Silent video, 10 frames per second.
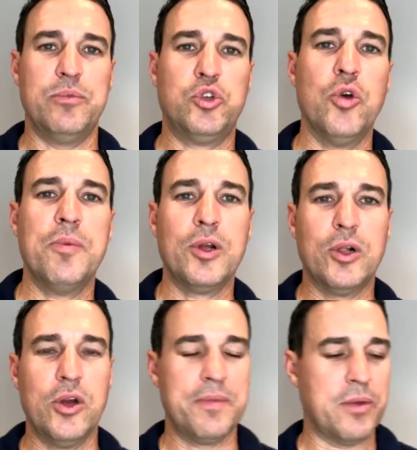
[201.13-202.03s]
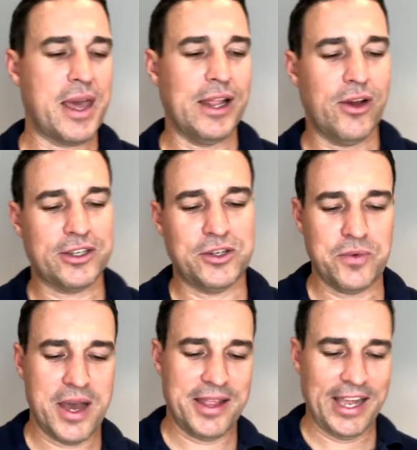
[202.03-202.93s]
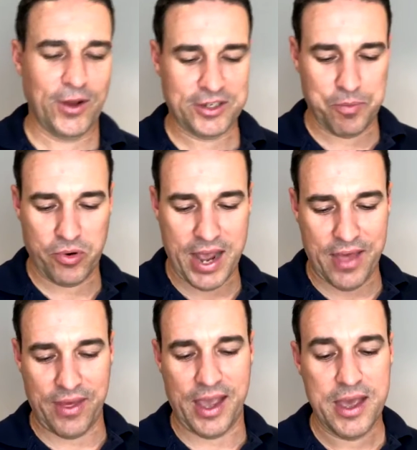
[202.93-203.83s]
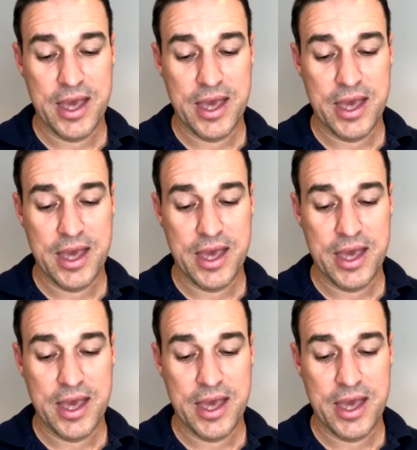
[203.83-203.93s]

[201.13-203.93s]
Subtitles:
doom and gloom that they like to put out there.